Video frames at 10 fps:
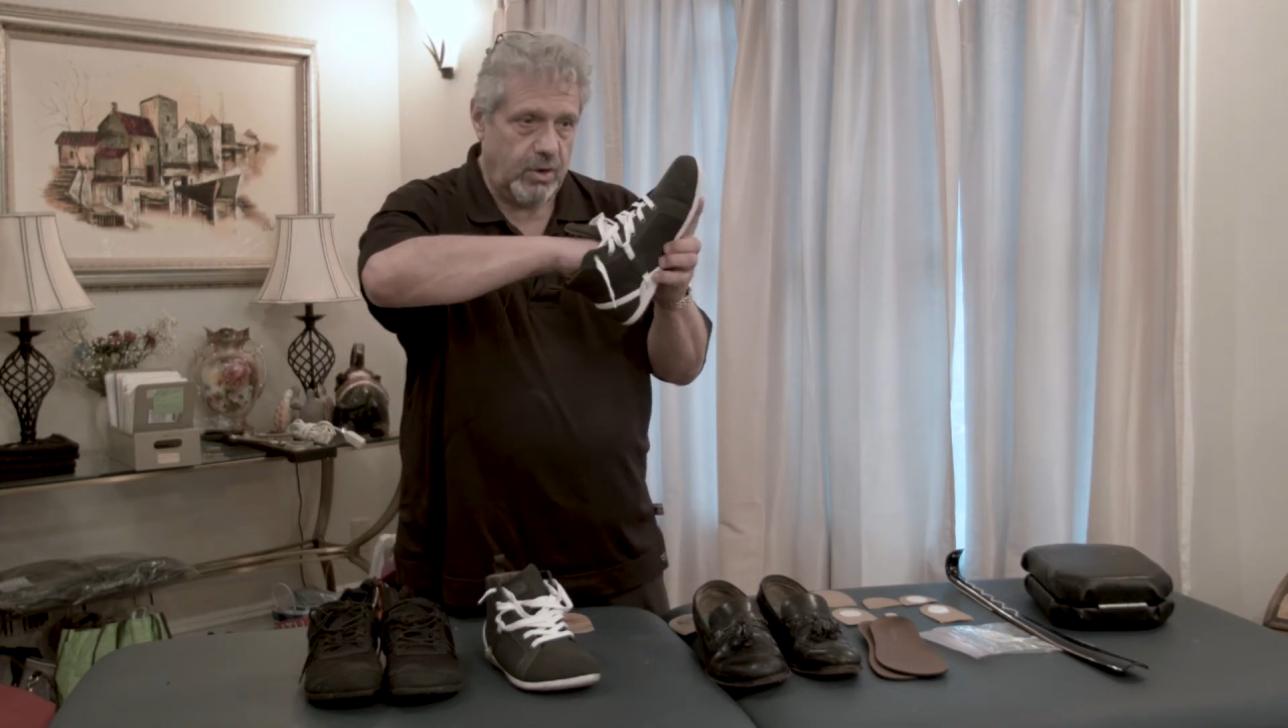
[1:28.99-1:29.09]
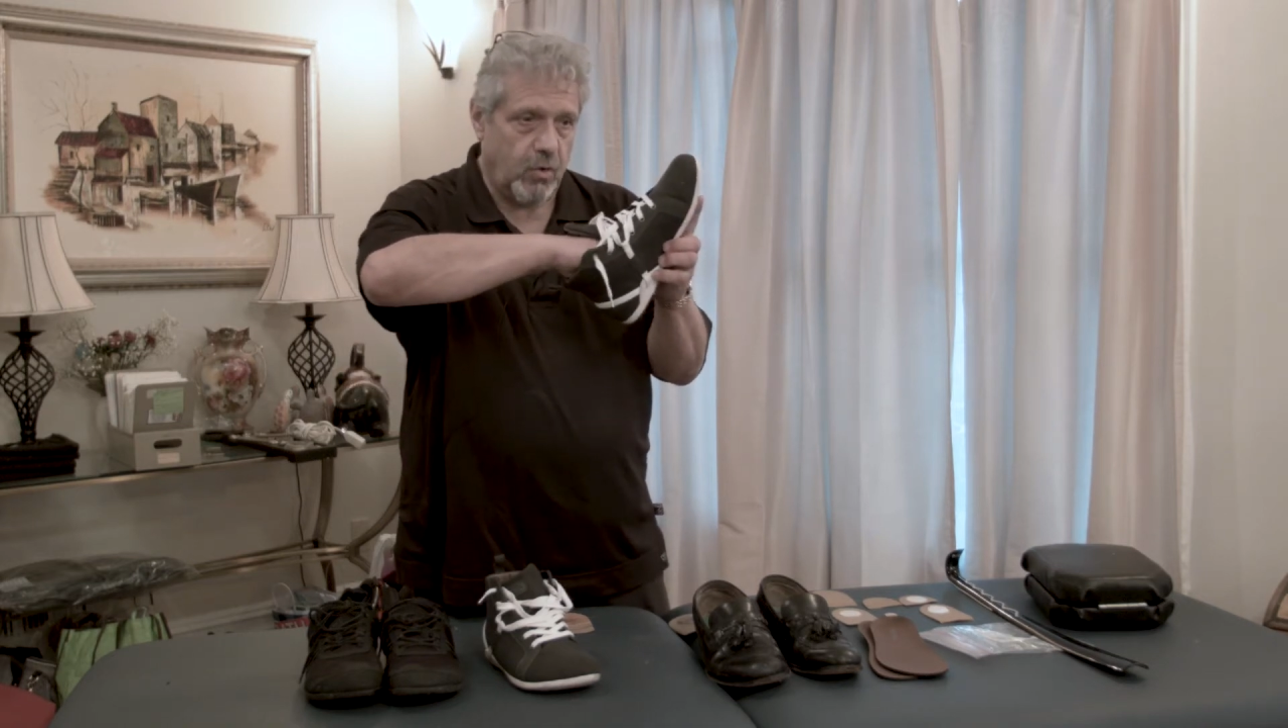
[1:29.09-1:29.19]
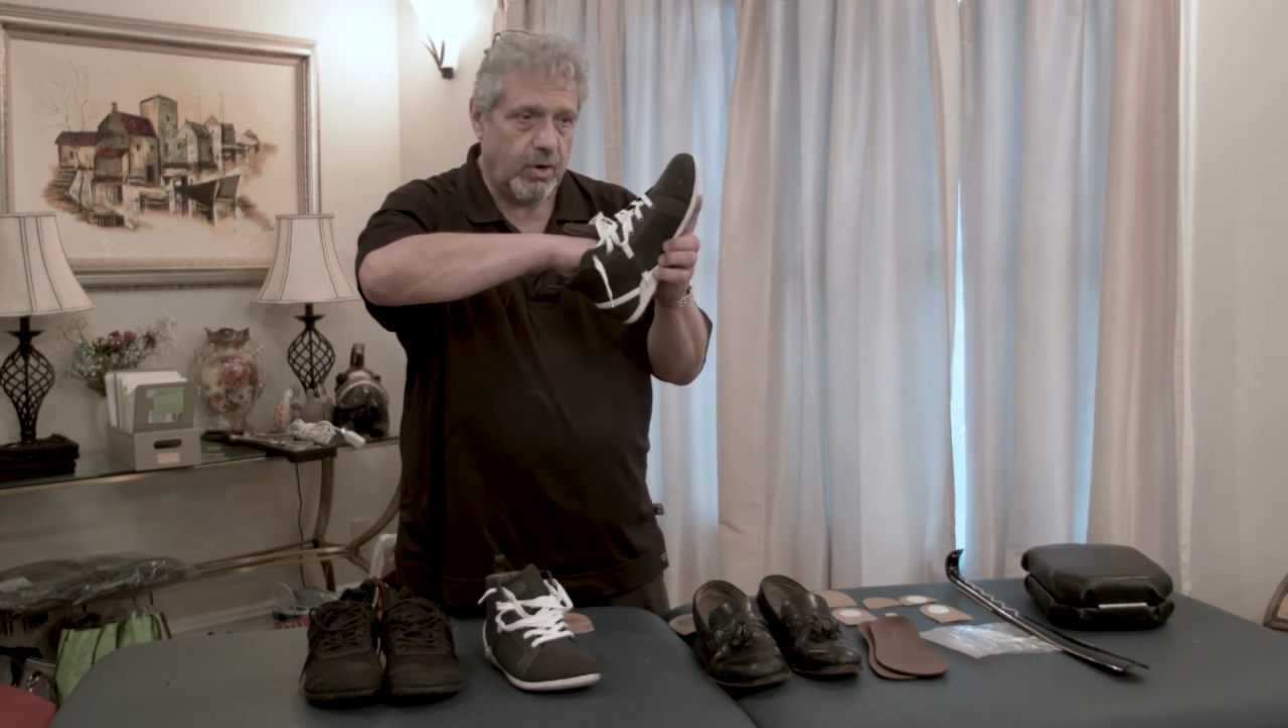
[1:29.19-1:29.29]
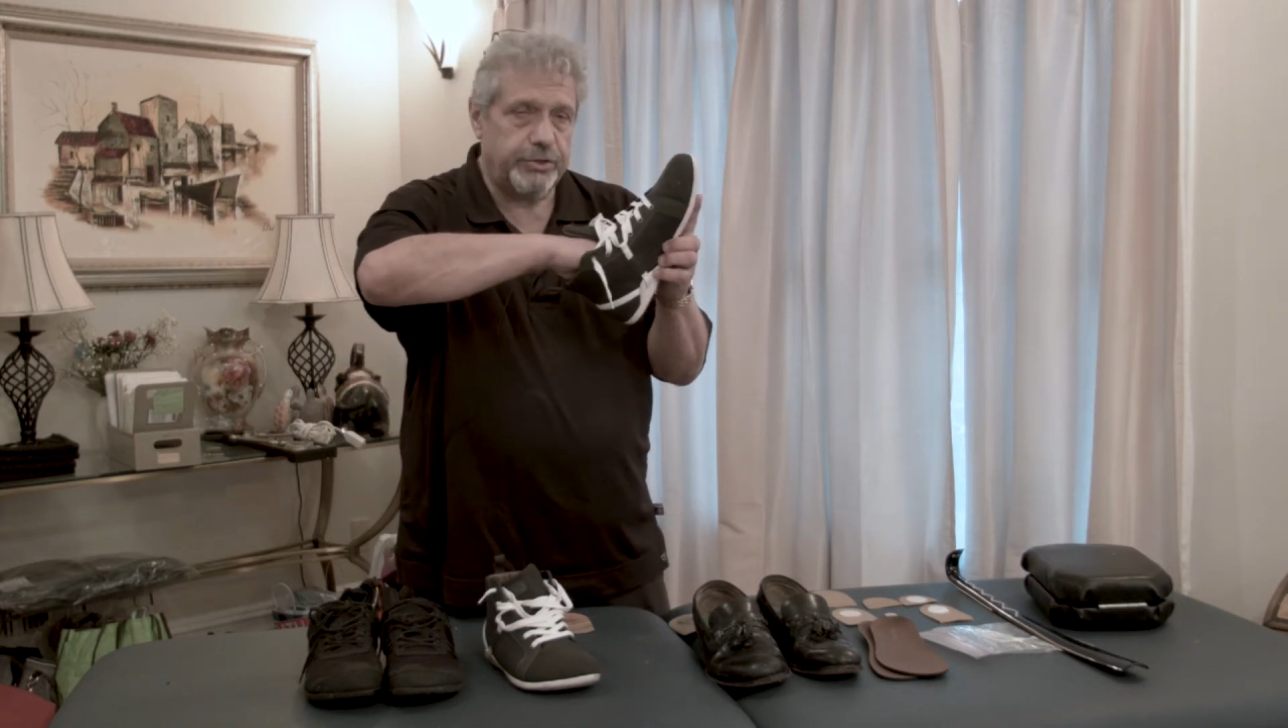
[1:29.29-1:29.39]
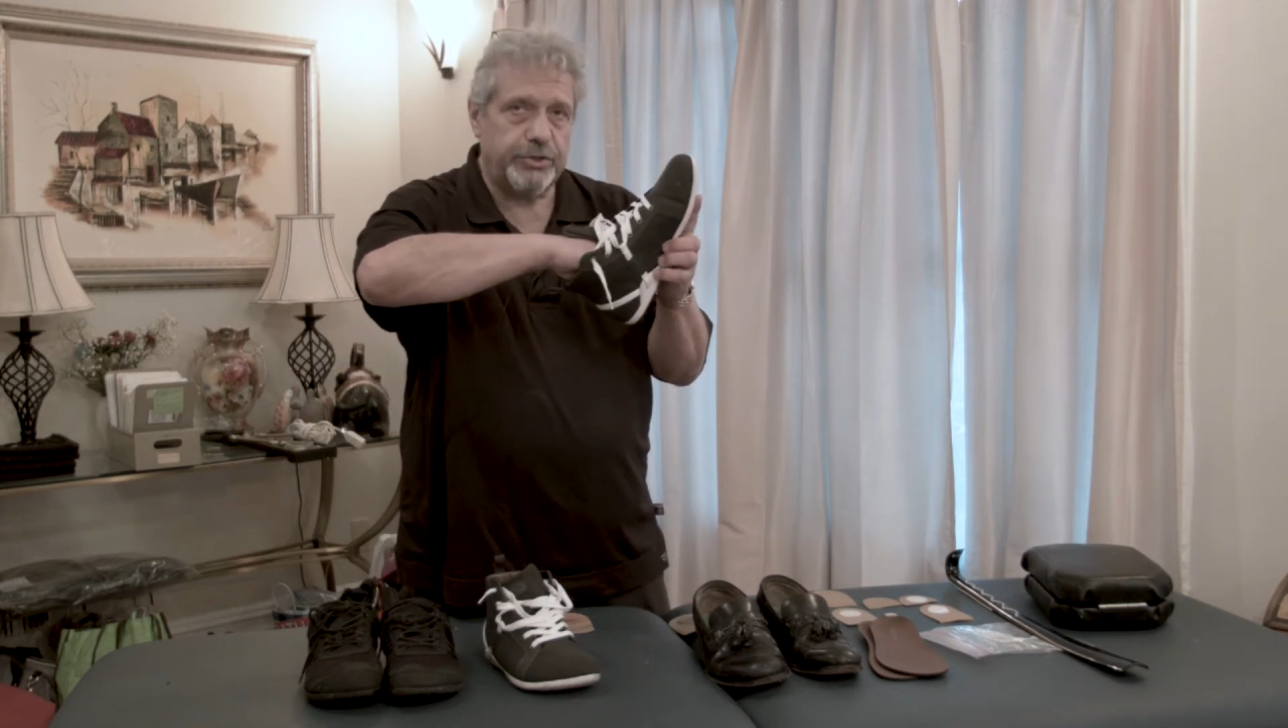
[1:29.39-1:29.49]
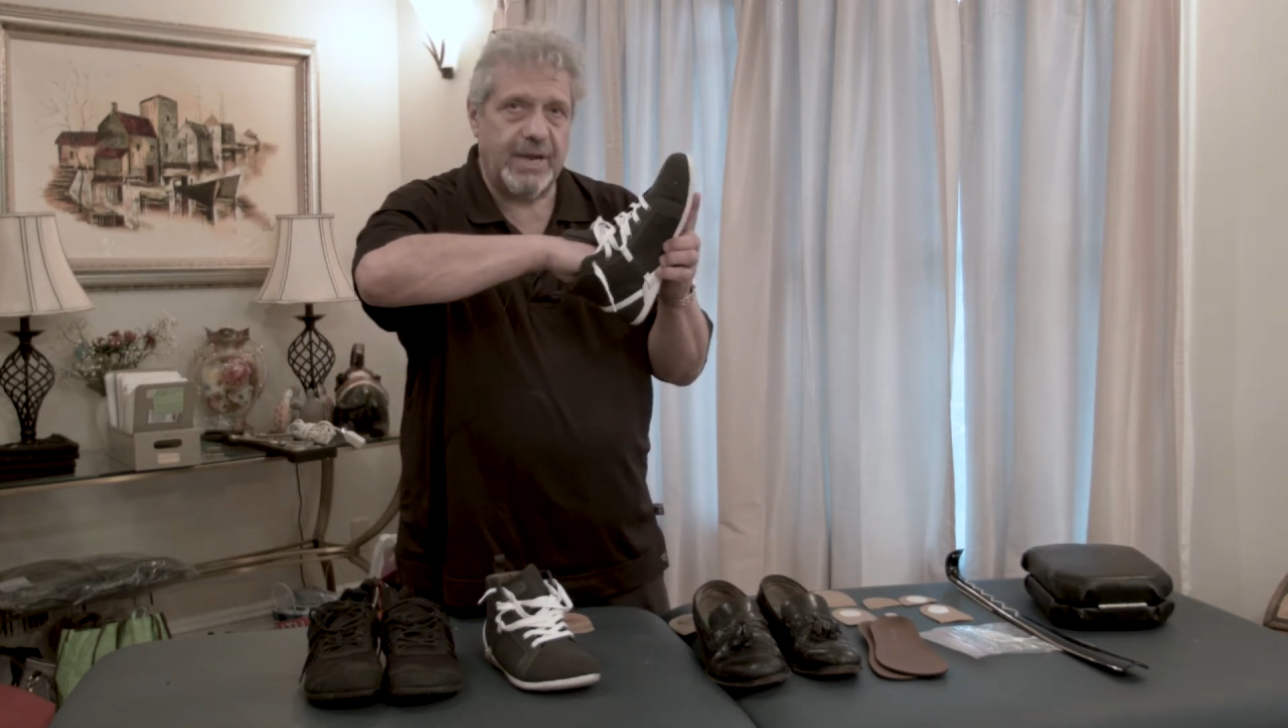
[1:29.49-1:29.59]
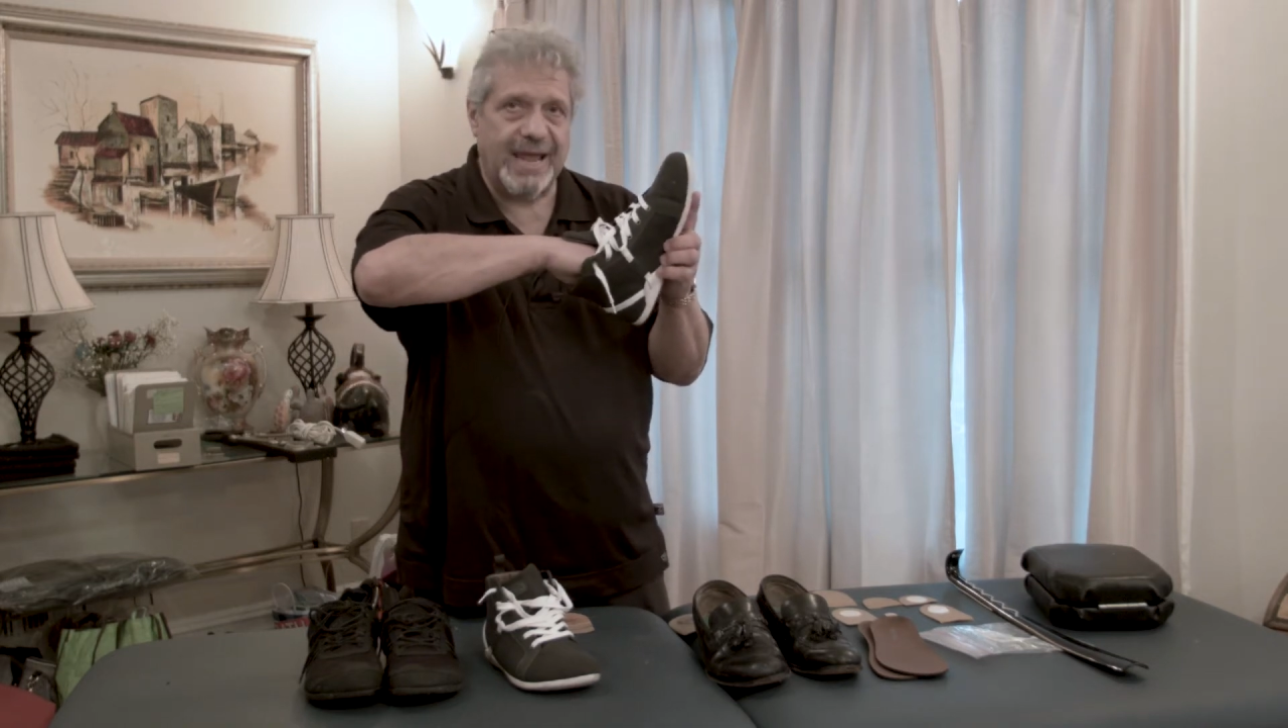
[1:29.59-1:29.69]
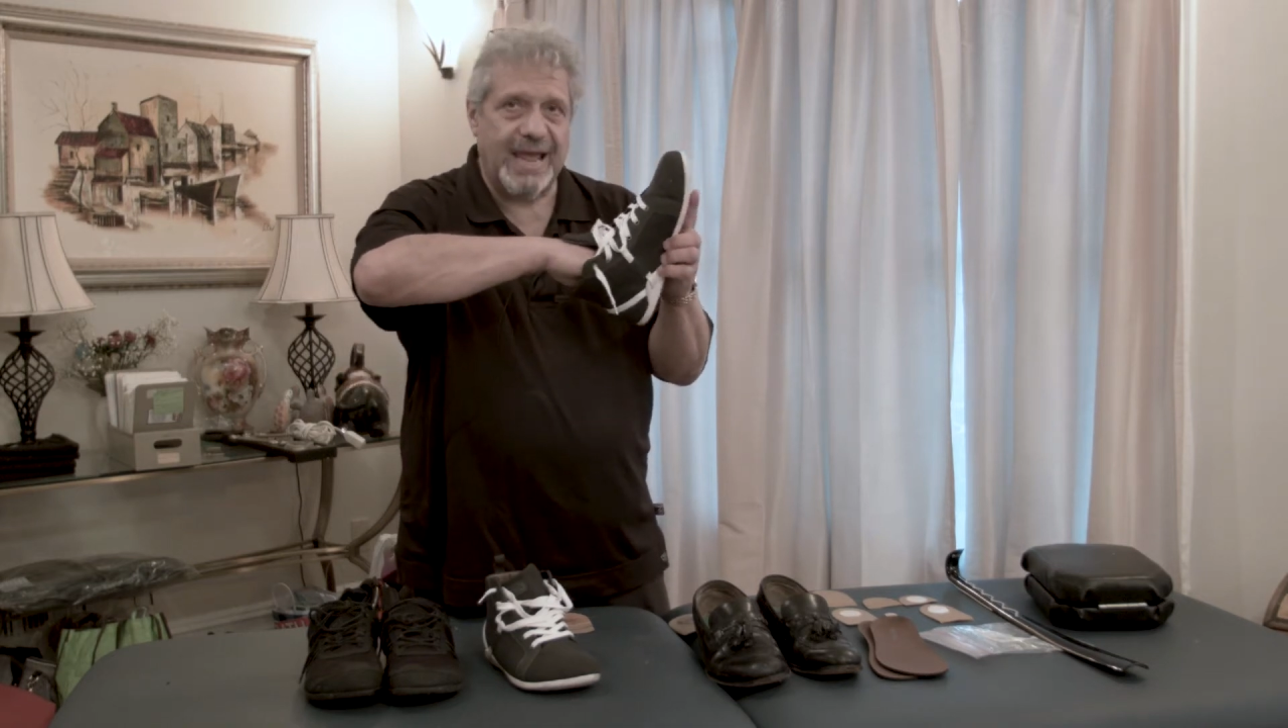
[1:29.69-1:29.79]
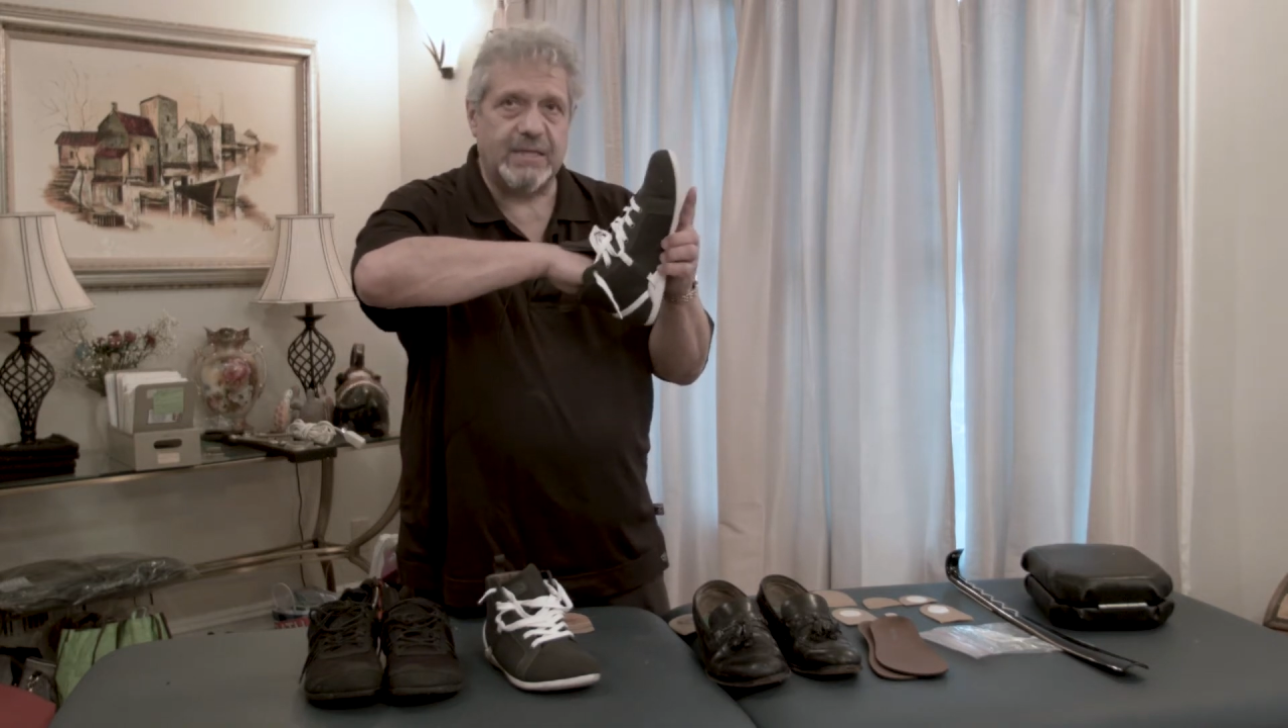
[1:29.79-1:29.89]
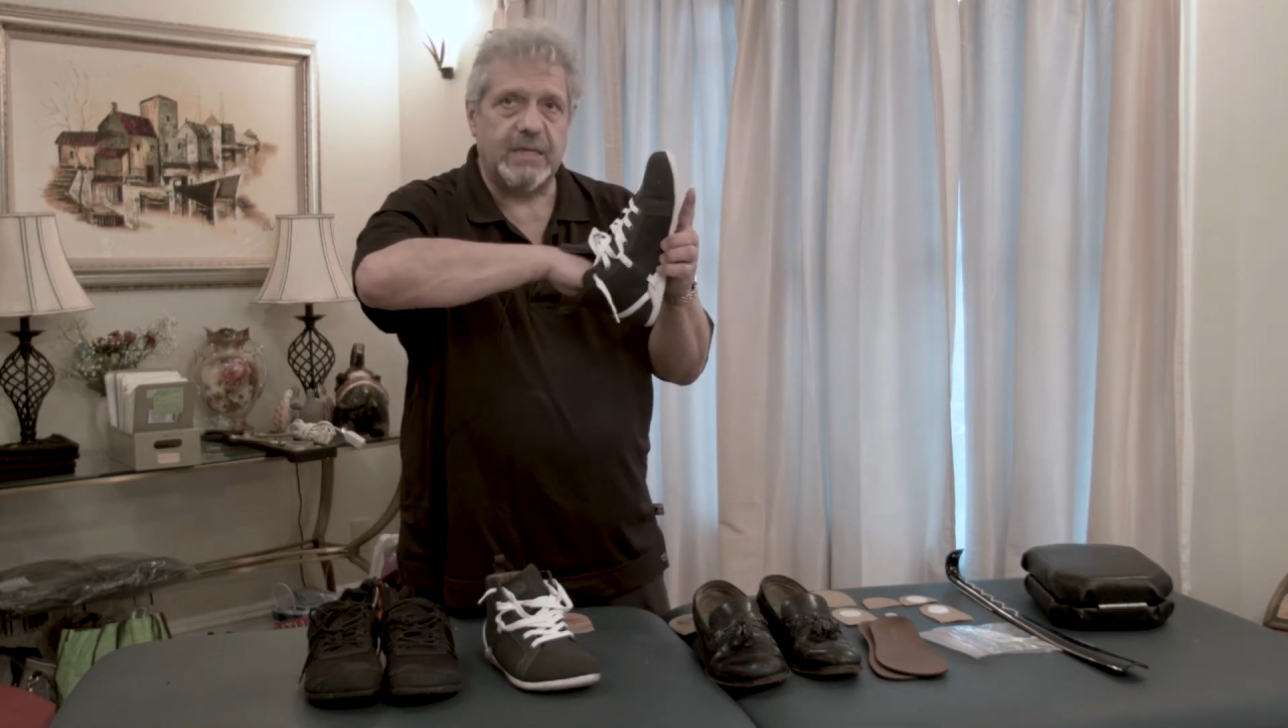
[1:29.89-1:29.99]
arch
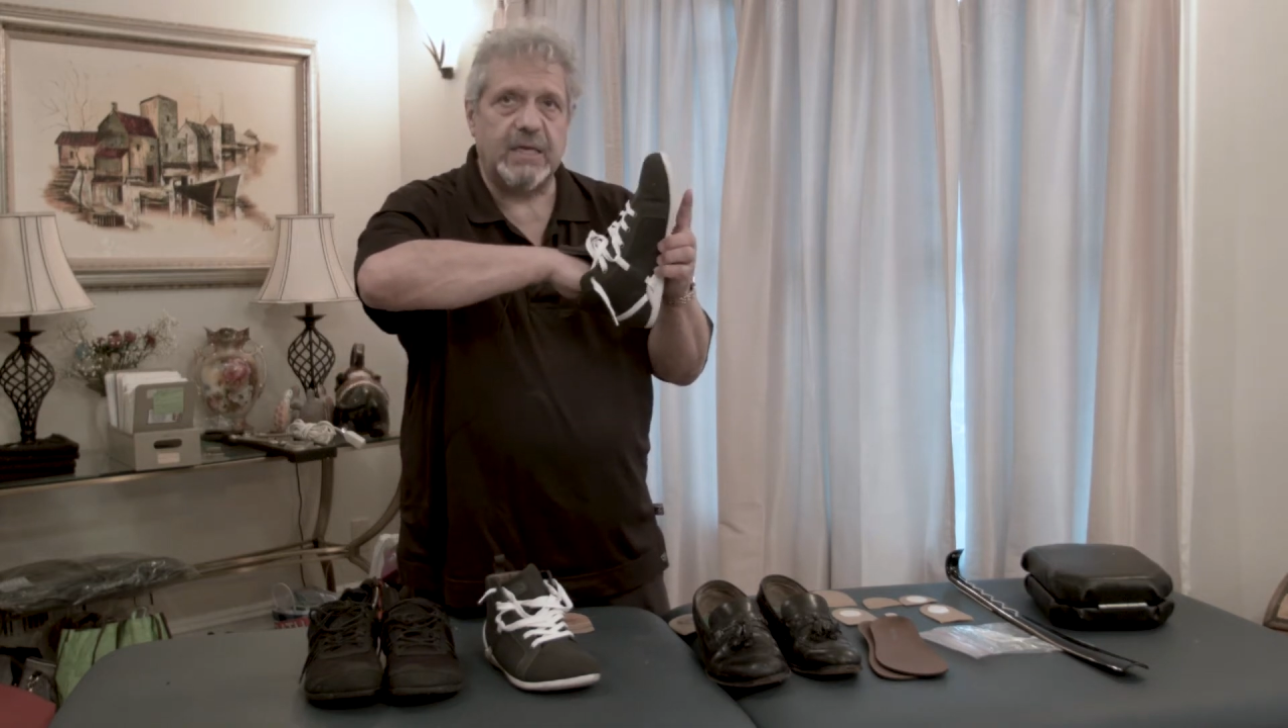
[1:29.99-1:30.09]
and